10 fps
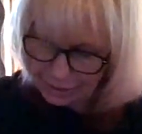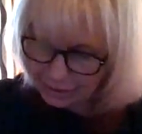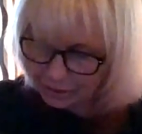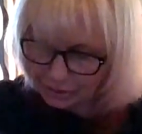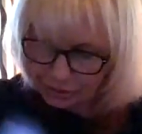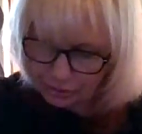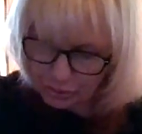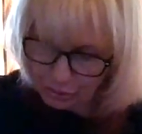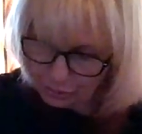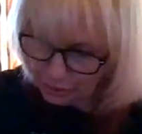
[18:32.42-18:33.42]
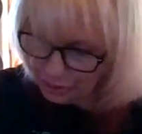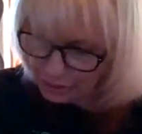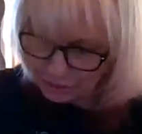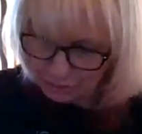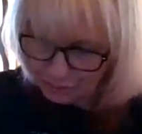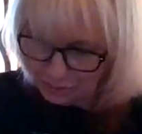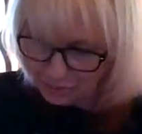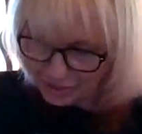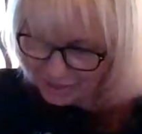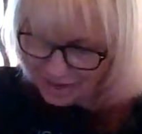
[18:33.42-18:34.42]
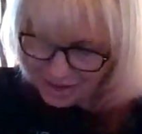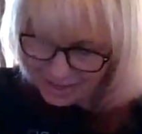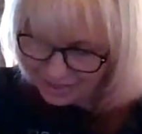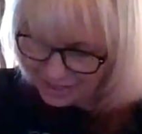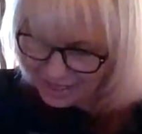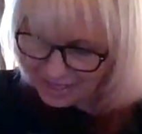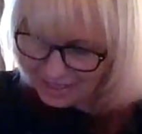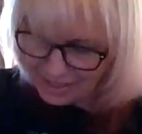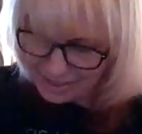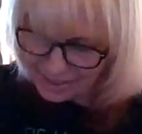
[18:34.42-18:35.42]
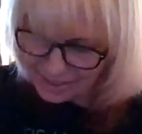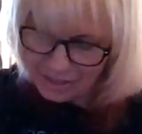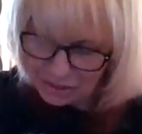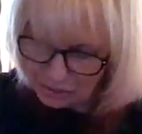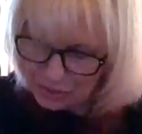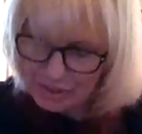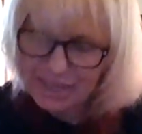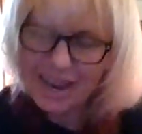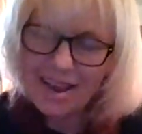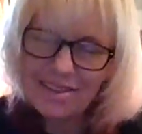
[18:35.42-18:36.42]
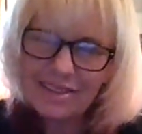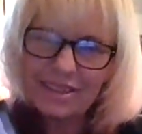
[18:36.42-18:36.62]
it's the cold, hard truth. The King, King of Swords and the